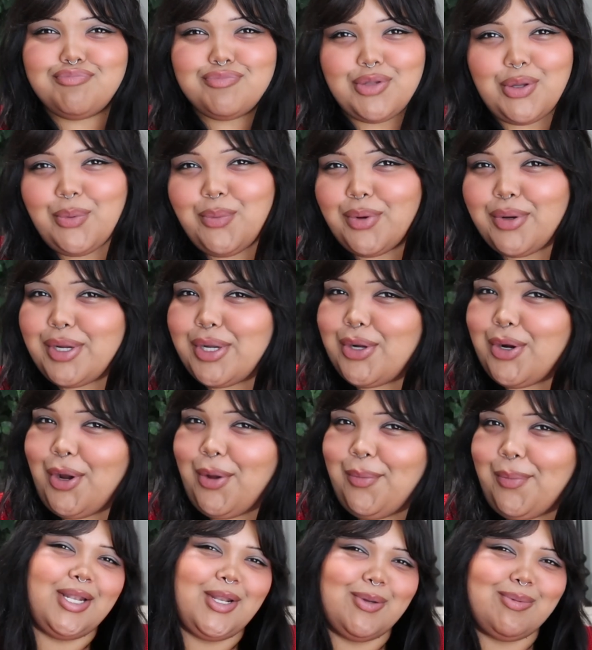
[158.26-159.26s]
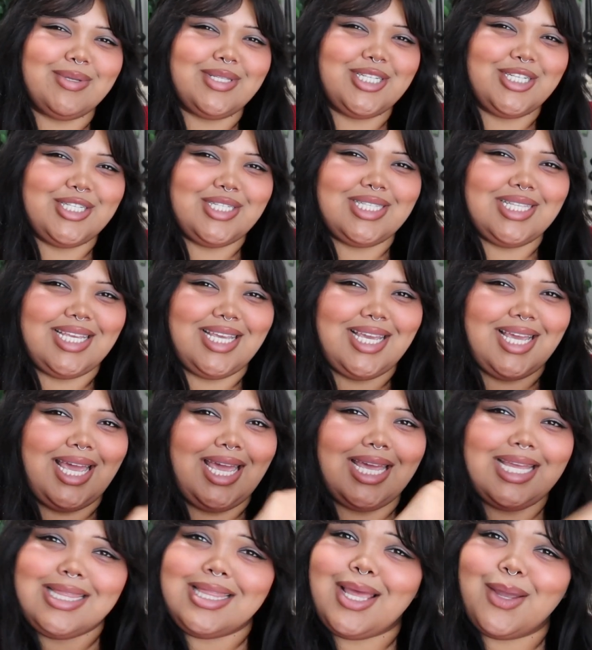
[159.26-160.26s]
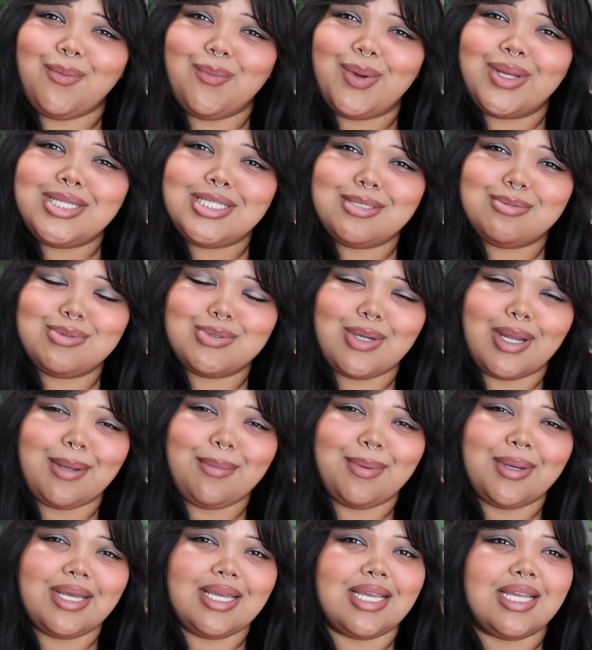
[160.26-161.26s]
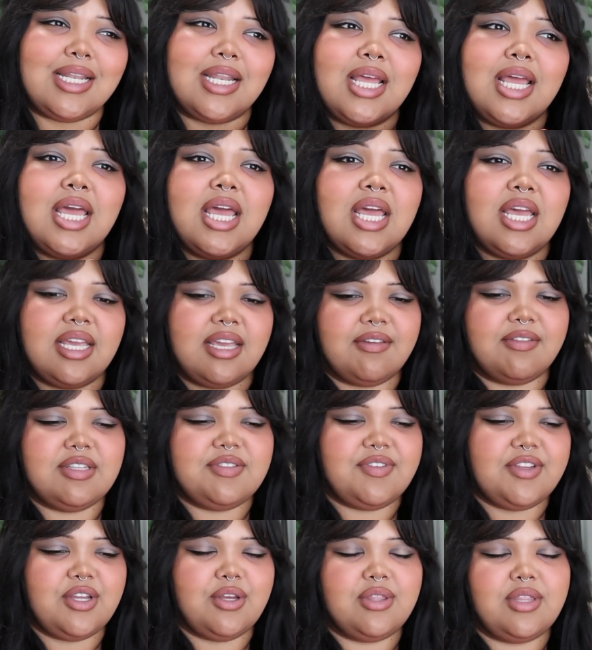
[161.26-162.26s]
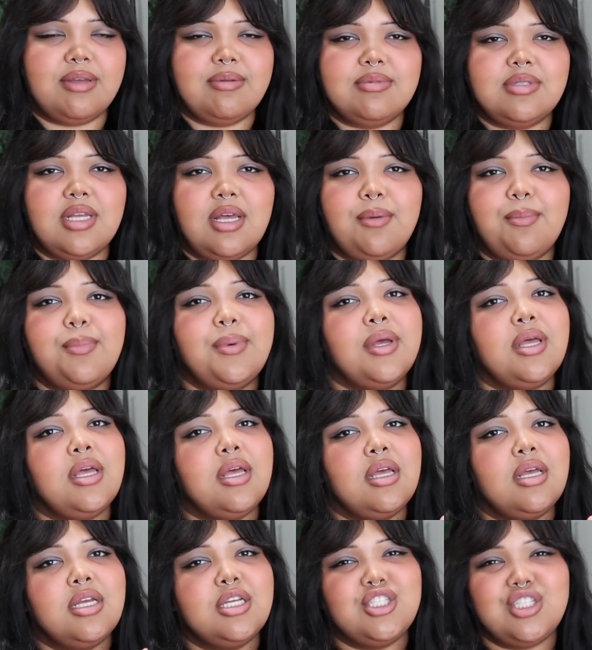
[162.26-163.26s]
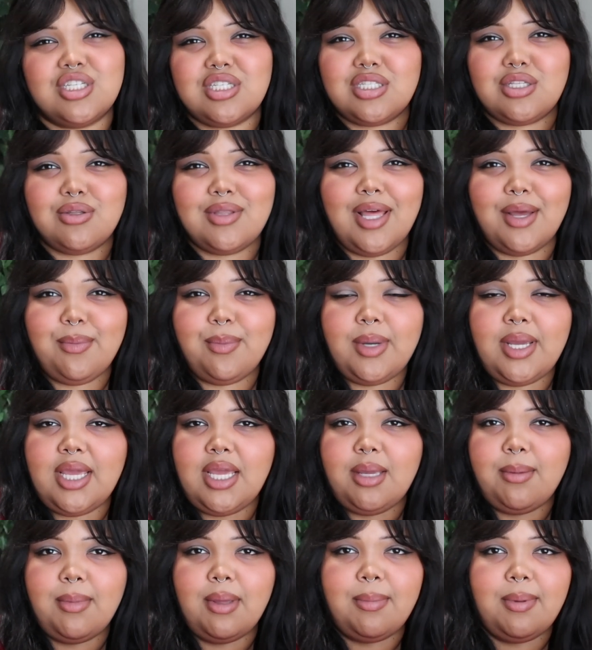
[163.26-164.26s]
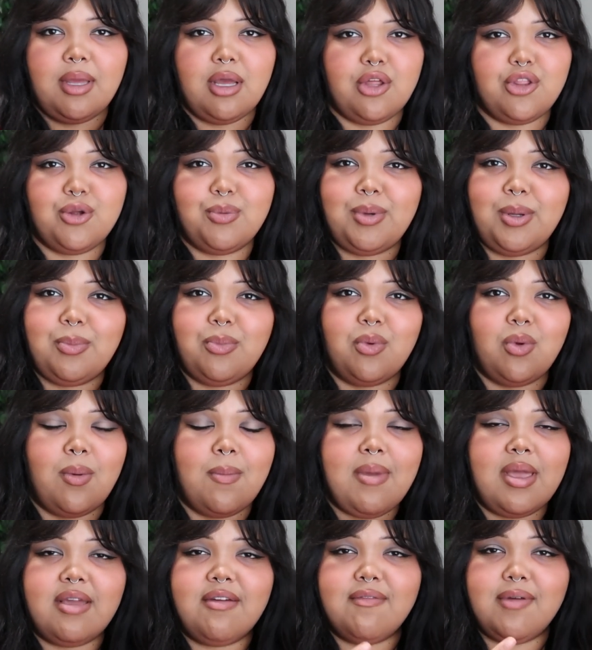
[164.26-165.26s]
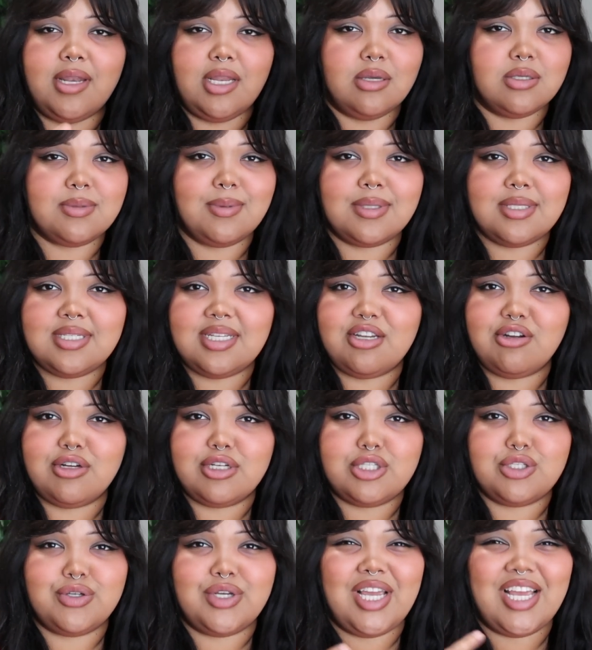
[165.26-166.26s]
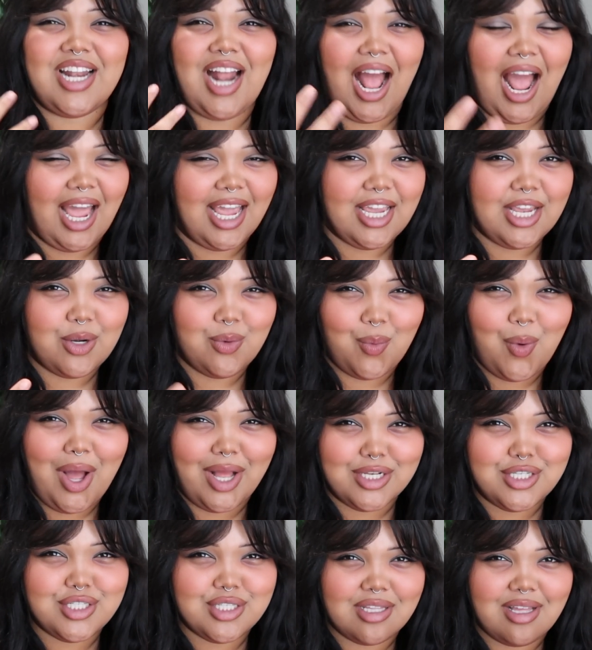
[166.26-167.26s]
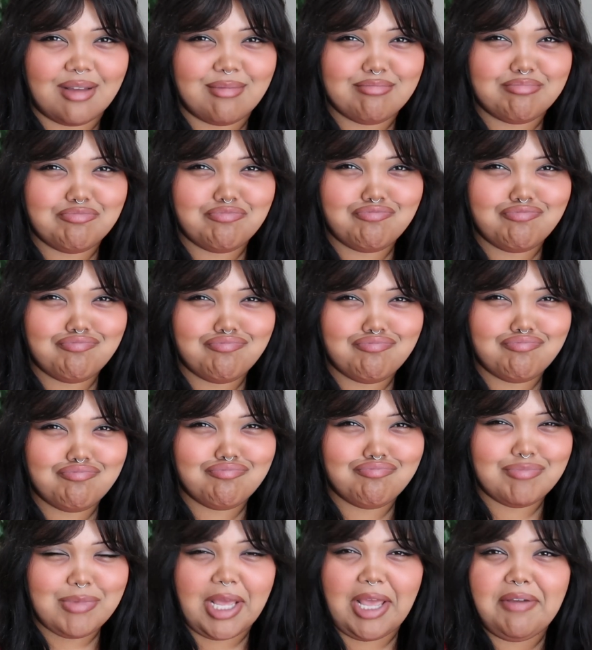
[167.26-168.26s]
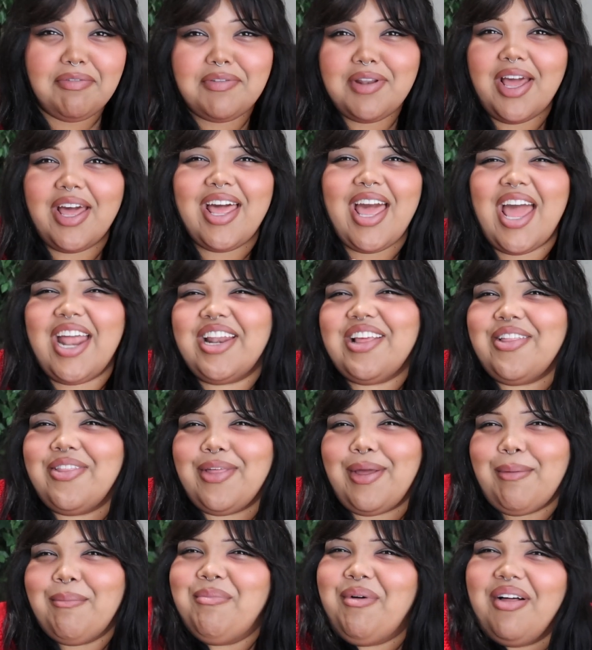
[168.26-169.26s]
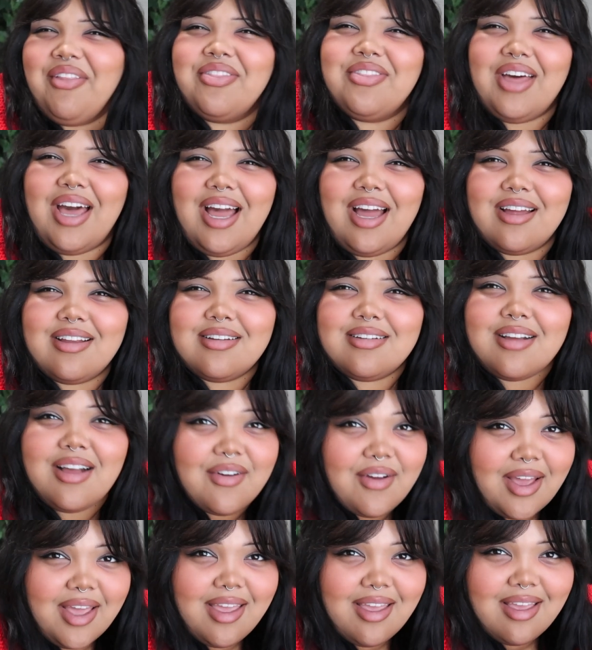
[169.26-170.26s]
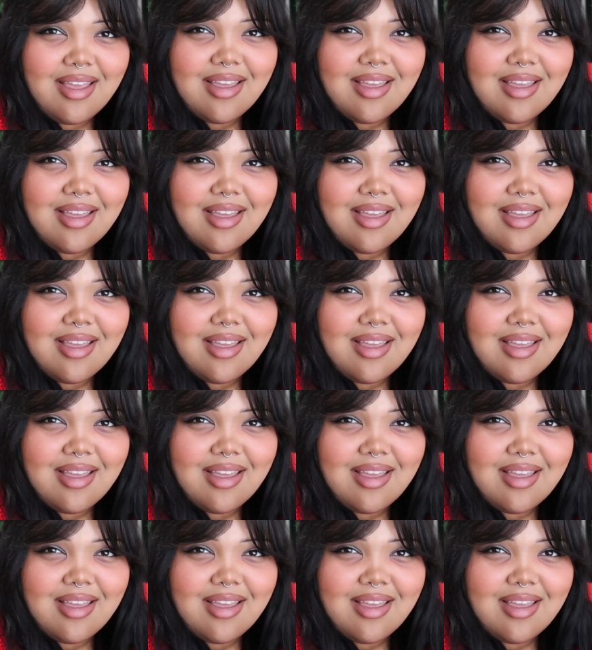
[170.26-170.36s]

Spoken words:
Don't worry, girl. No, but seriously, hit that red subscribe button. Give this video a thumbs up. Just so that way maybe other people make videos about Secret History and I can watch them. If not anything but that, okay?